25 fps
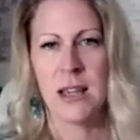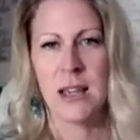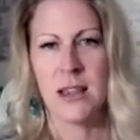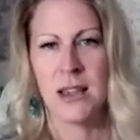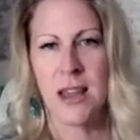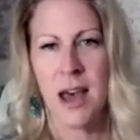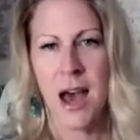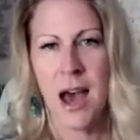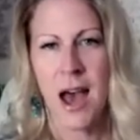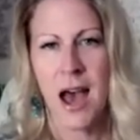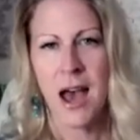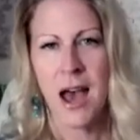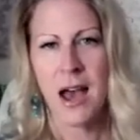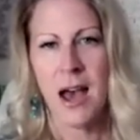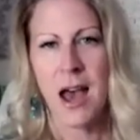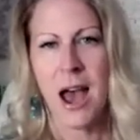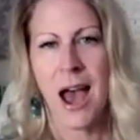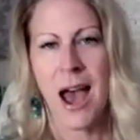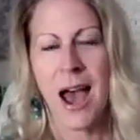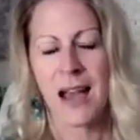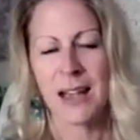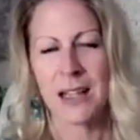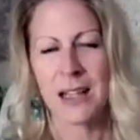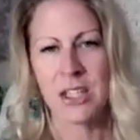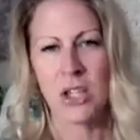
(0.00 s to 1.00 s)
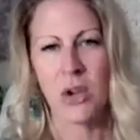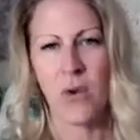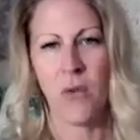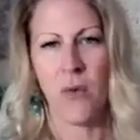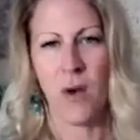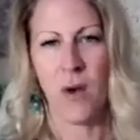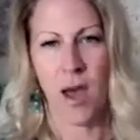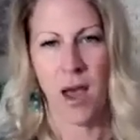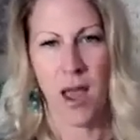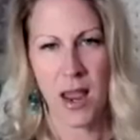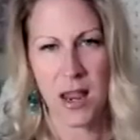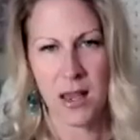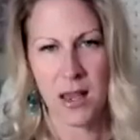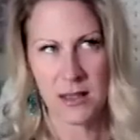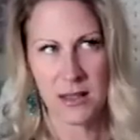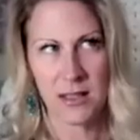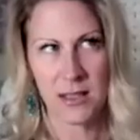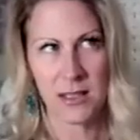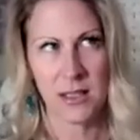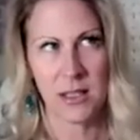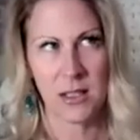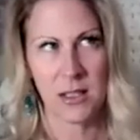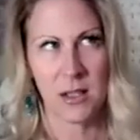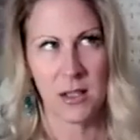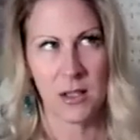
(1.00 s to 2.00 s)
that
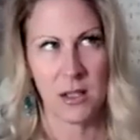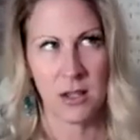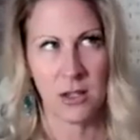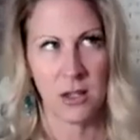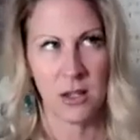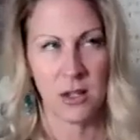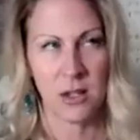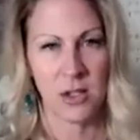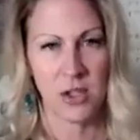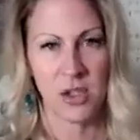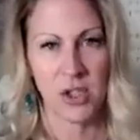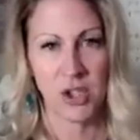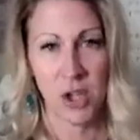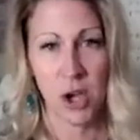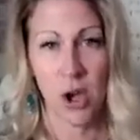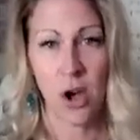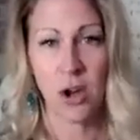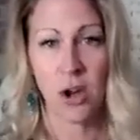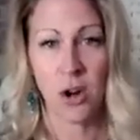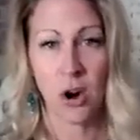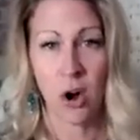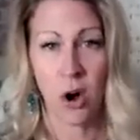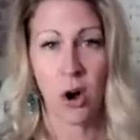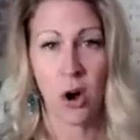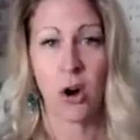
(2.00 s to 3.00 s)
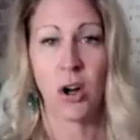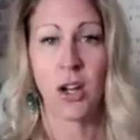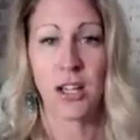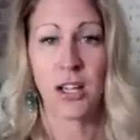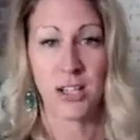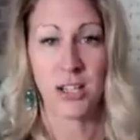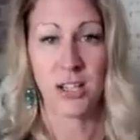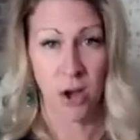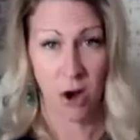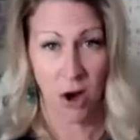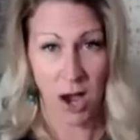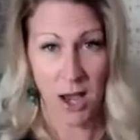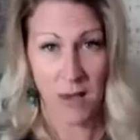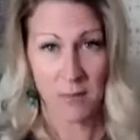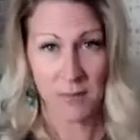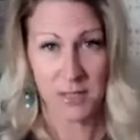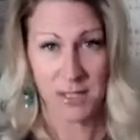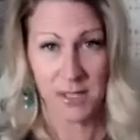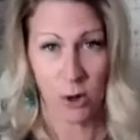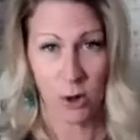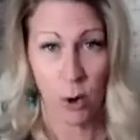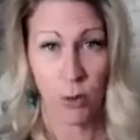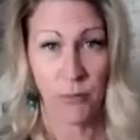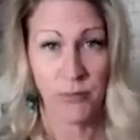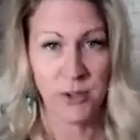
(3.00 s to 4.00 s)
activates certain
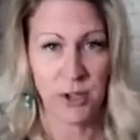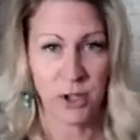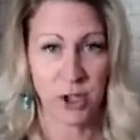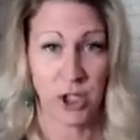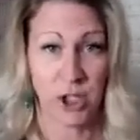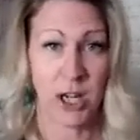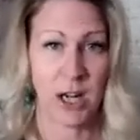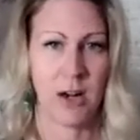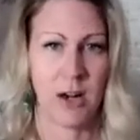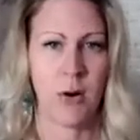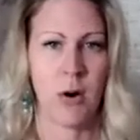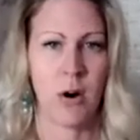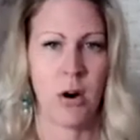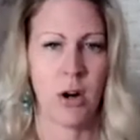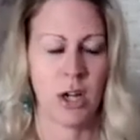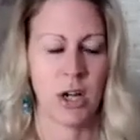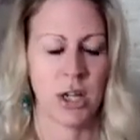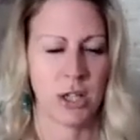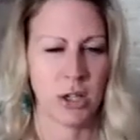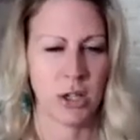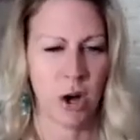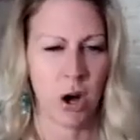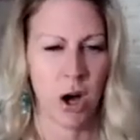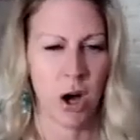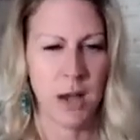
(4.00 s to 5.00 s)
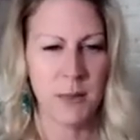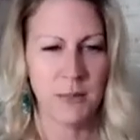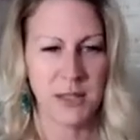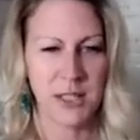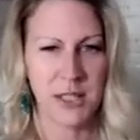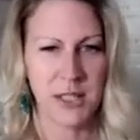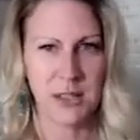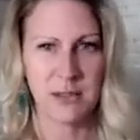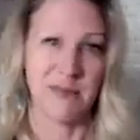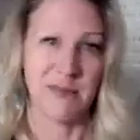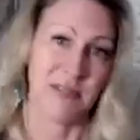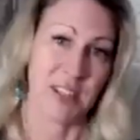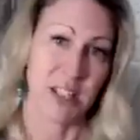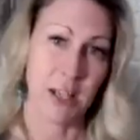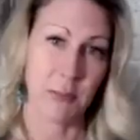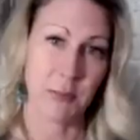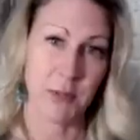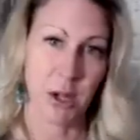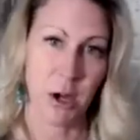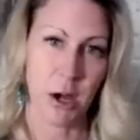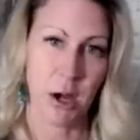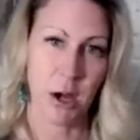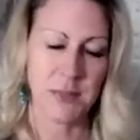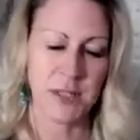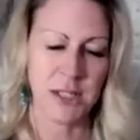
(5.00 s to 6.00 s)
archetypes, often shadow archetypes
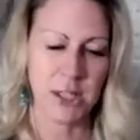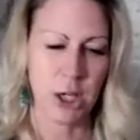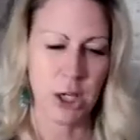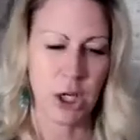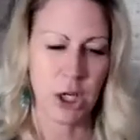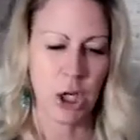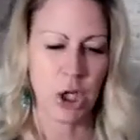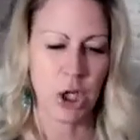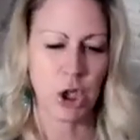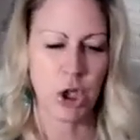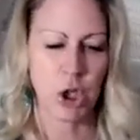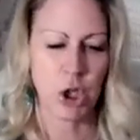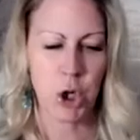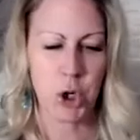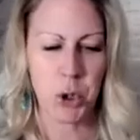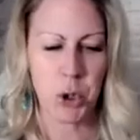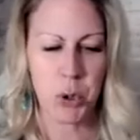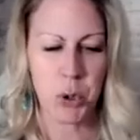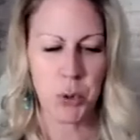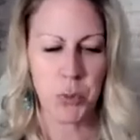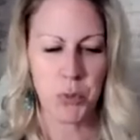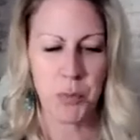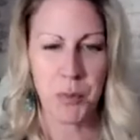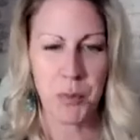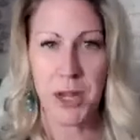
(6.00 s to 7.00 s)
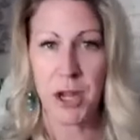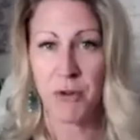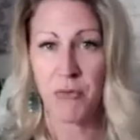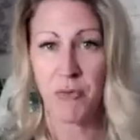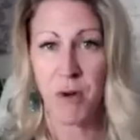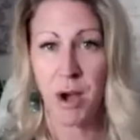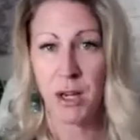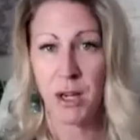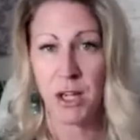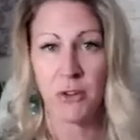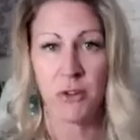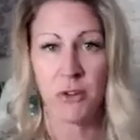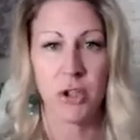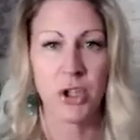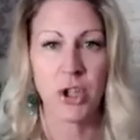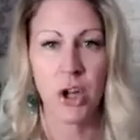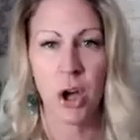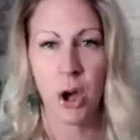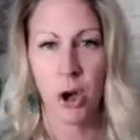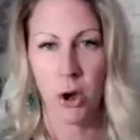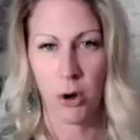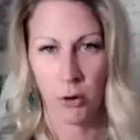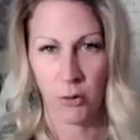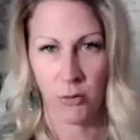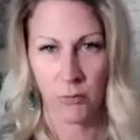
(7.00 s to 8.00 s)
sometimes, to be running the
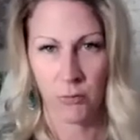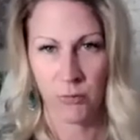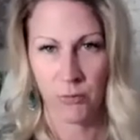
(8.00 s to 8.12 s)
show.